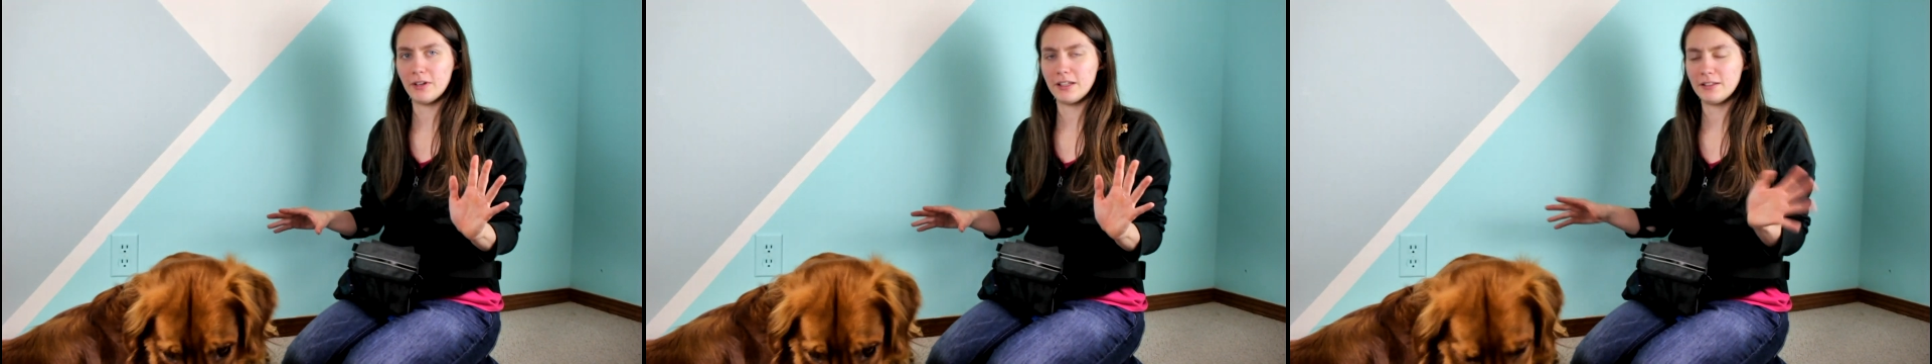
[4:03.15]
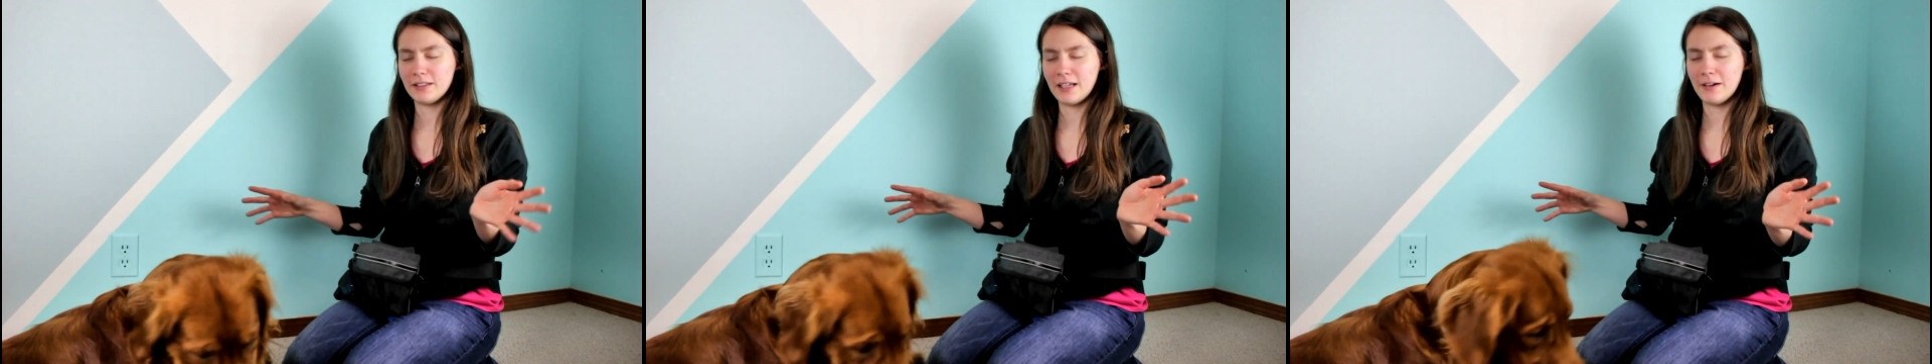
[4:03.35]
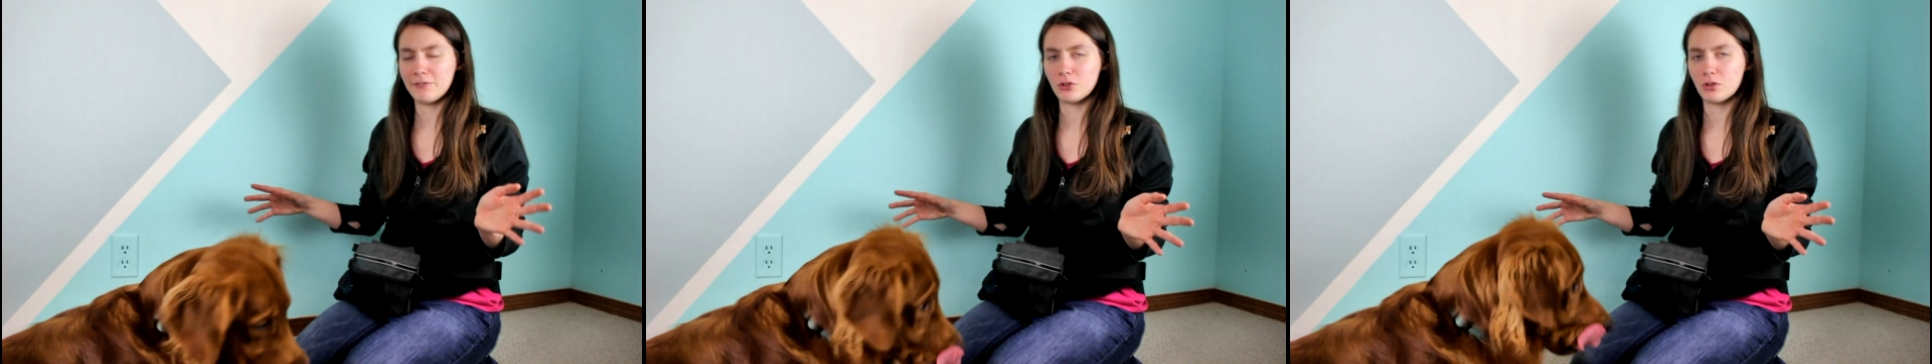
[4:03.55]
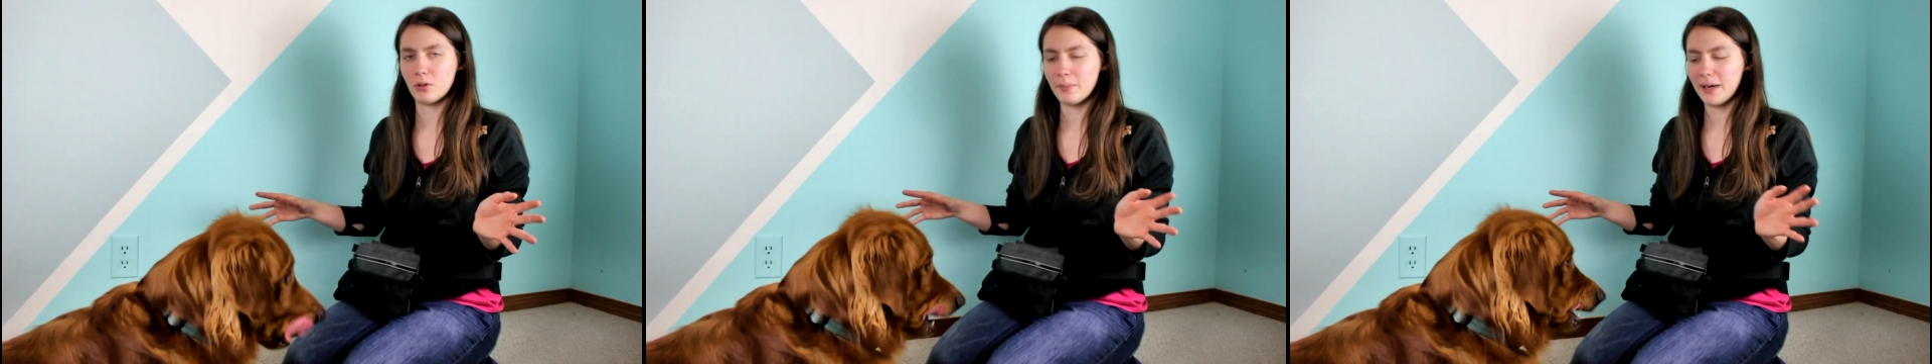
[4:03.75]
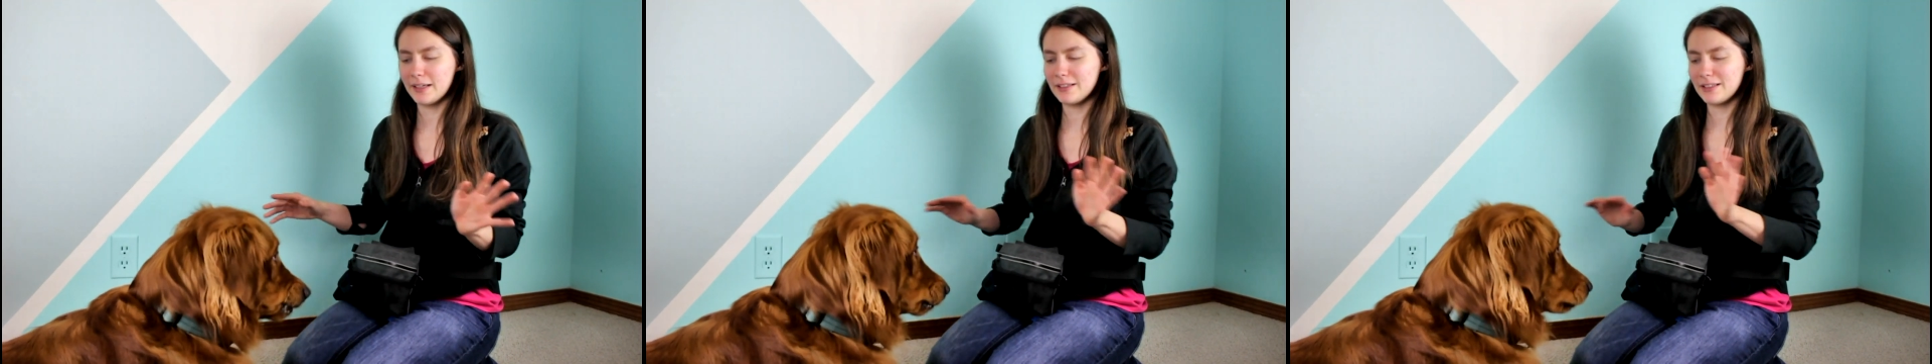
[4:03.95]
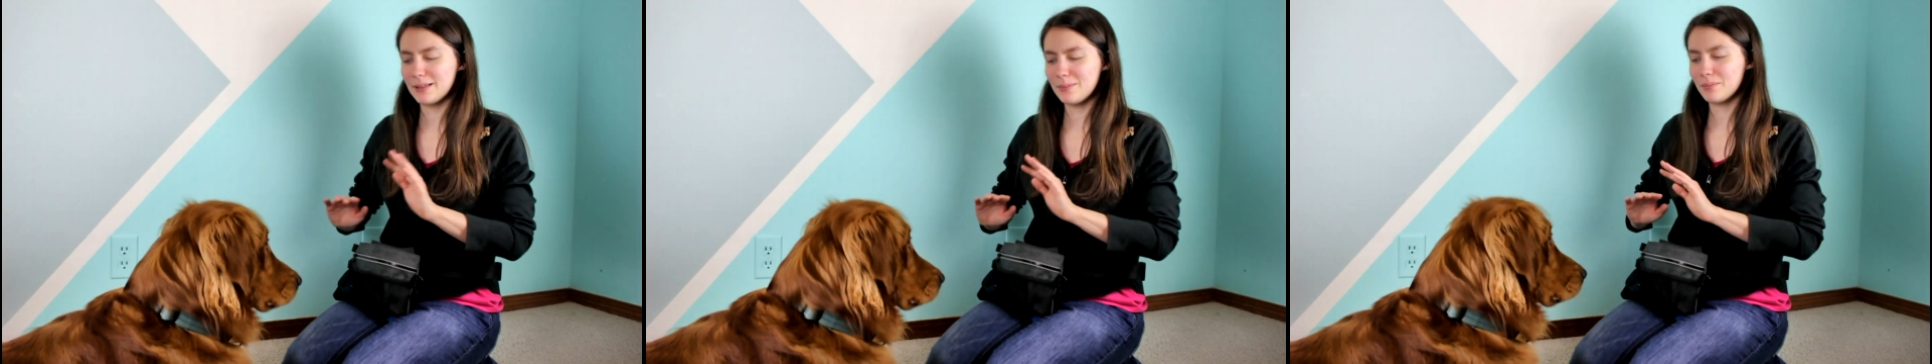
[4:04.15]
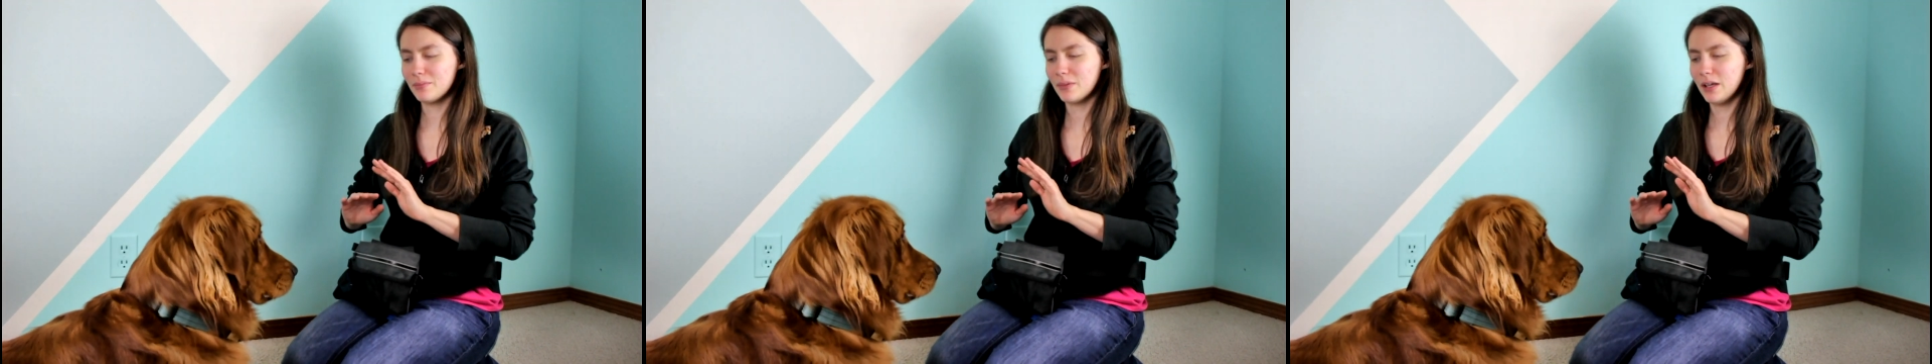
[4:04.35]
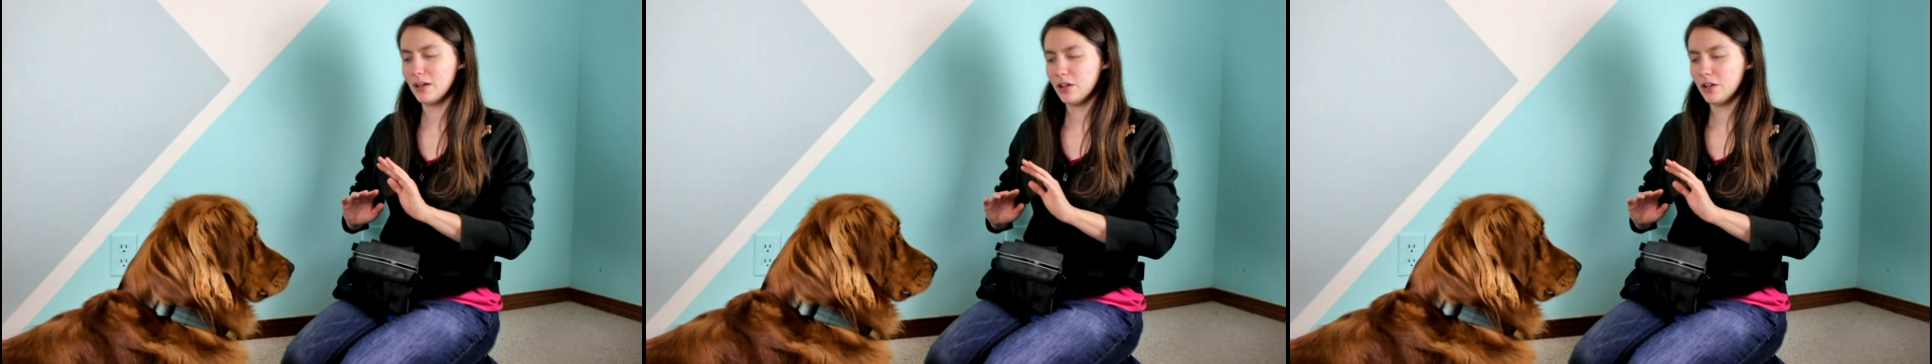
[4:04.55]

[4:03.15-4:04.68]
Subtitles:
I didn't have to remind him,